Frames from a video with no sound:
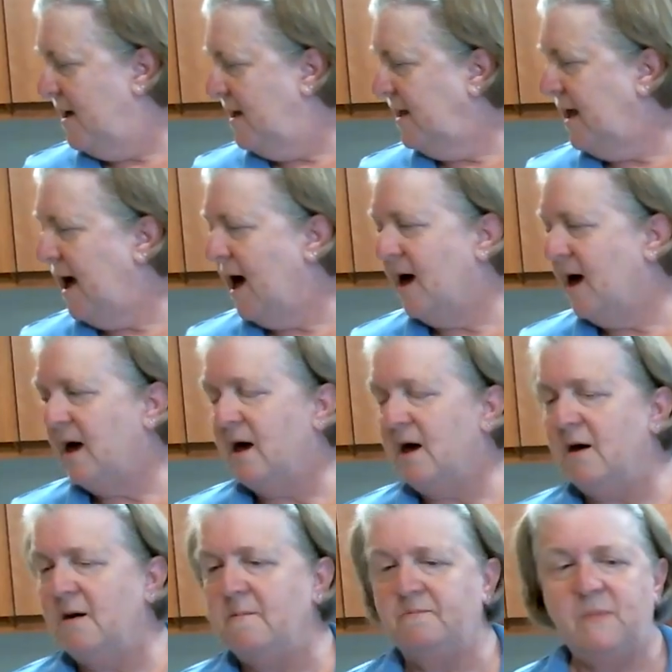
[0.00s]

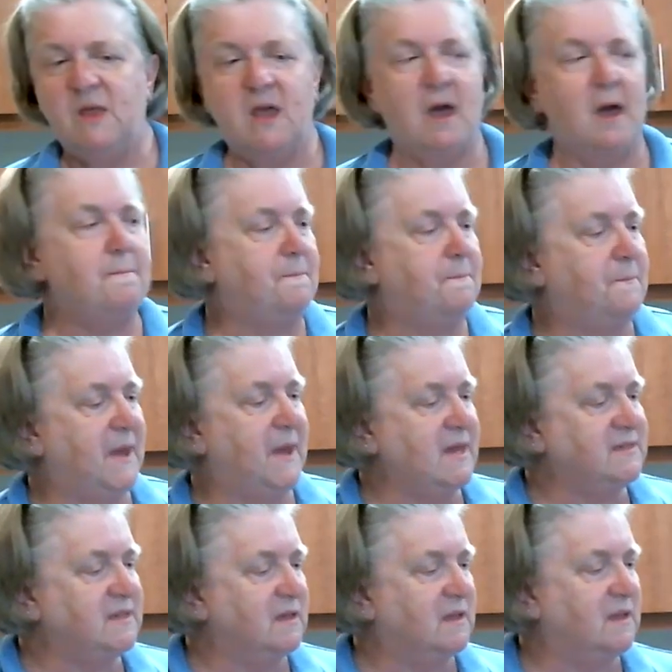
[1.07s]
Yeah,
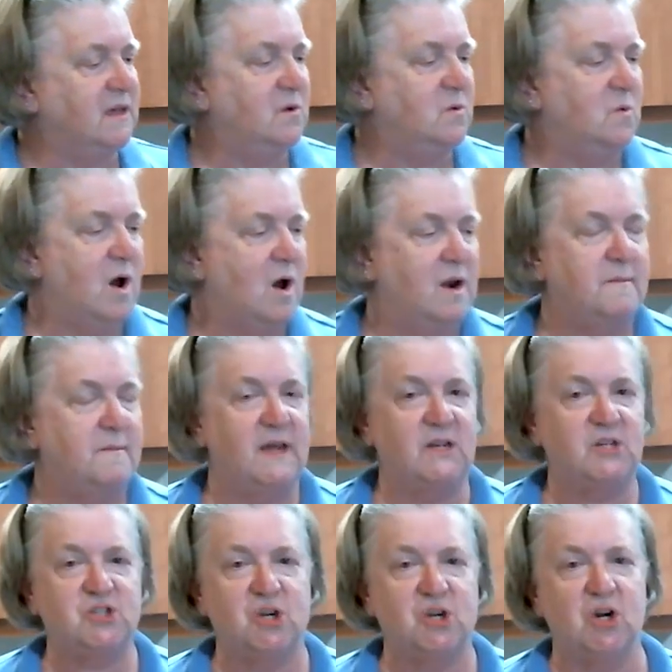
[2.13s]
basically you want to make
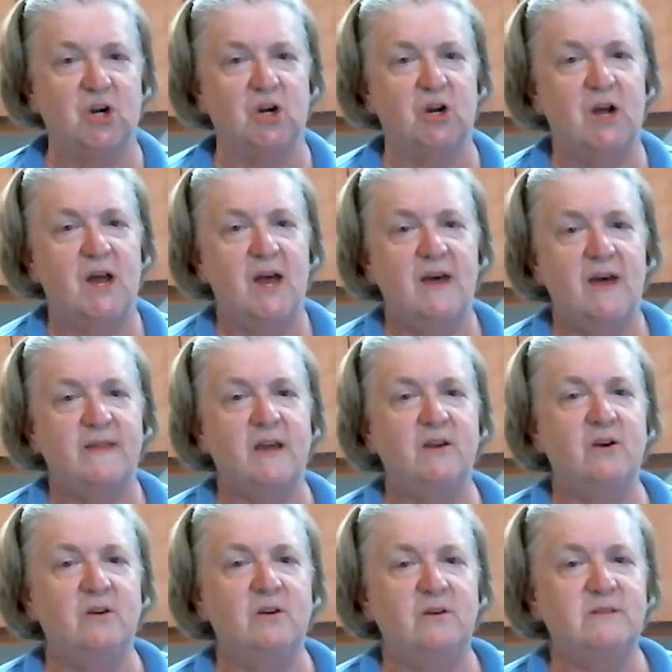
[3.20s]
sure that
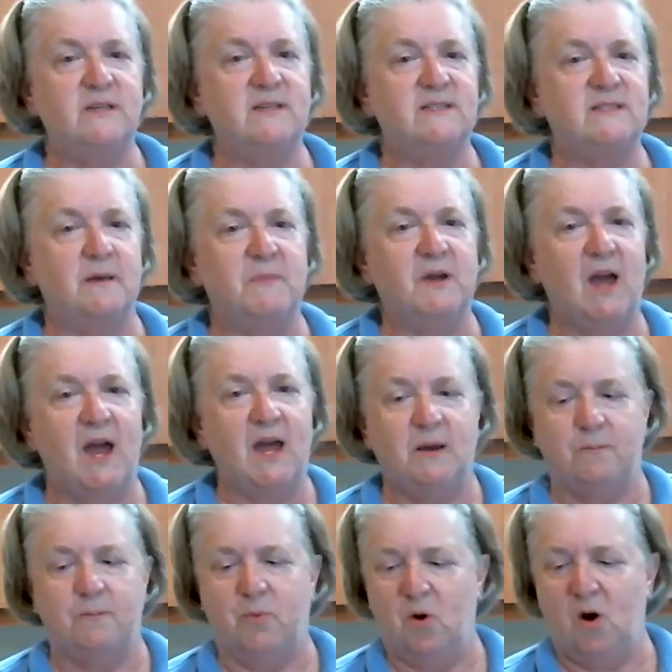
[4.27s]
you're using some kind of
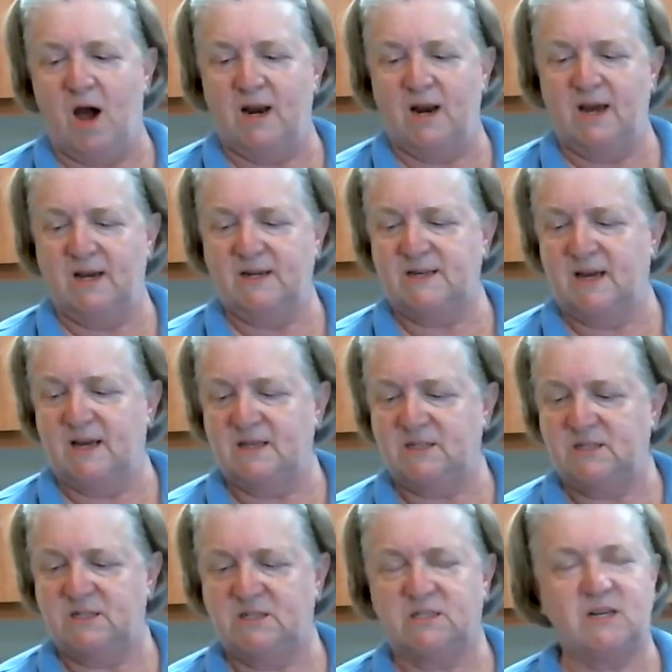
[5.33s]
product. Now
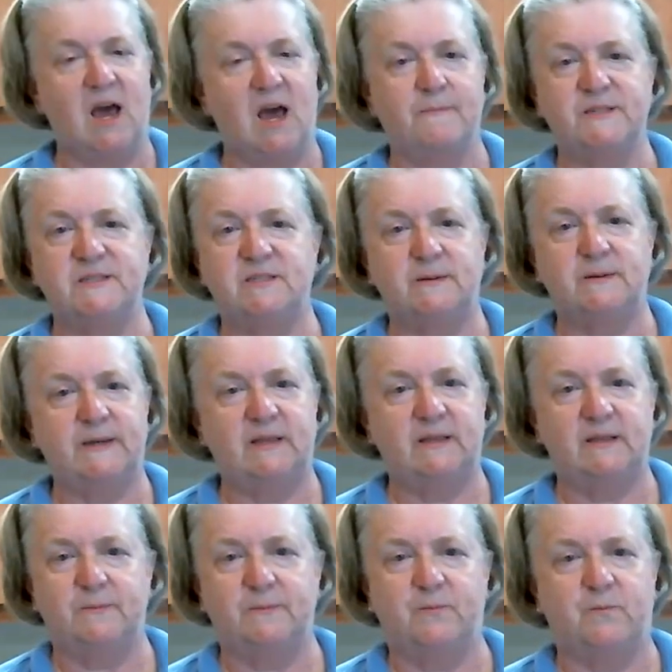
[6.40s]
this happens to be
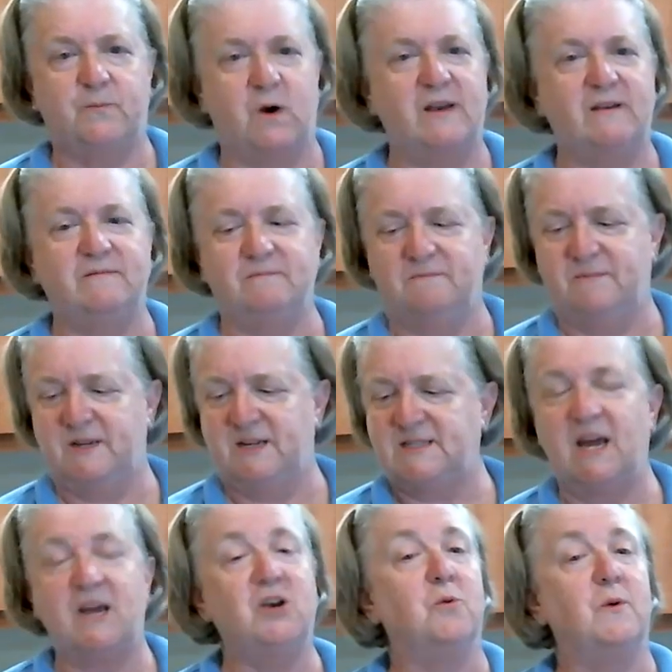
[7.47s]
the one
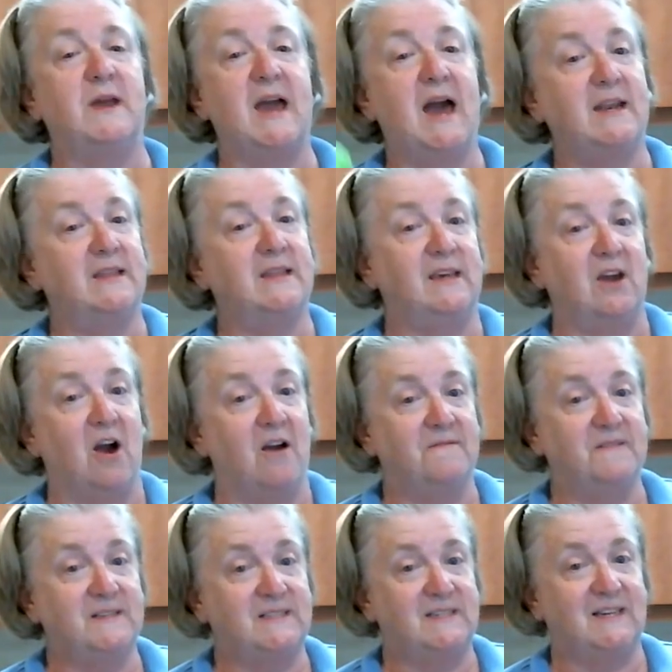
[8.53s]
container we had in the
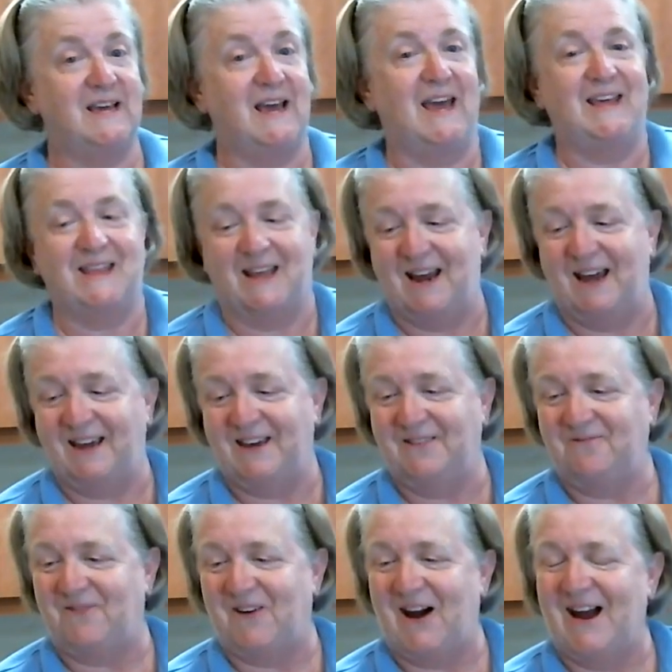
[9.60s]
office today that I can
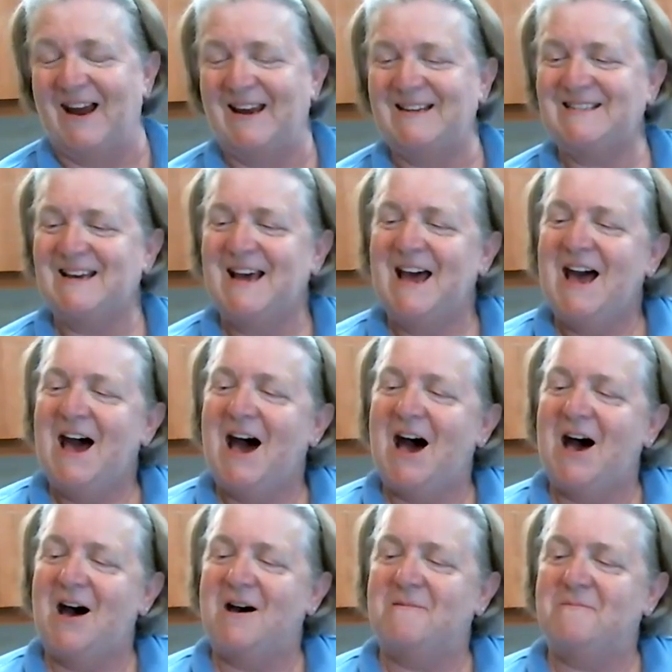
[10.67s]
find,
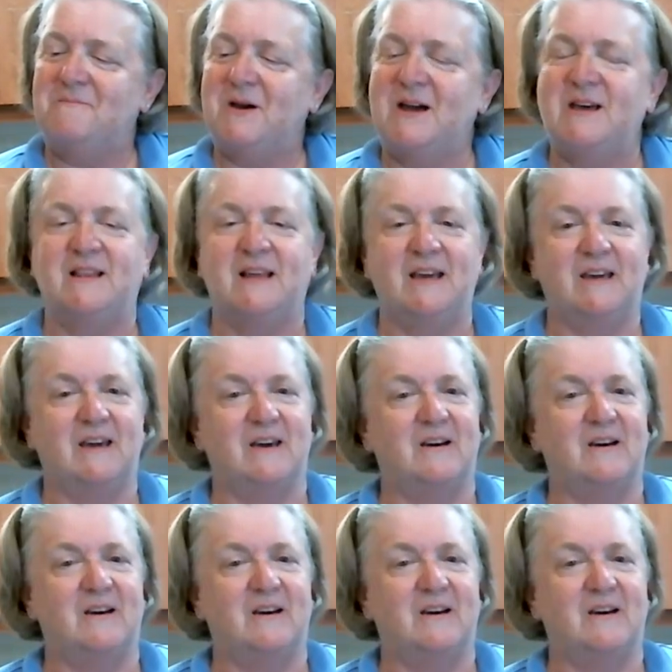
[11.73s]
but like